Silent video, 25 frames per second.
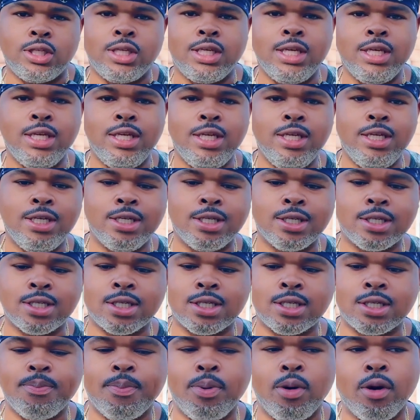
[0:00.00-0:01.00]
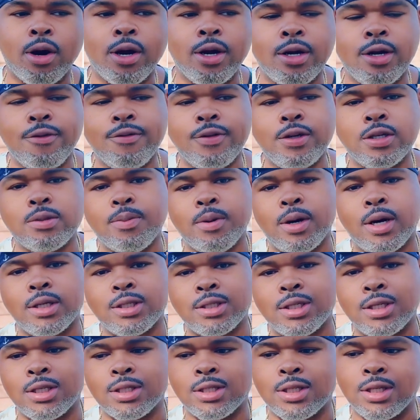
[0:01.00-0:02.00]
tedious part of this
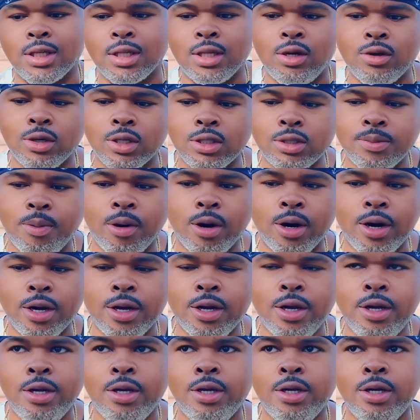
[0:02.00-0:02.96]
process, the longest part,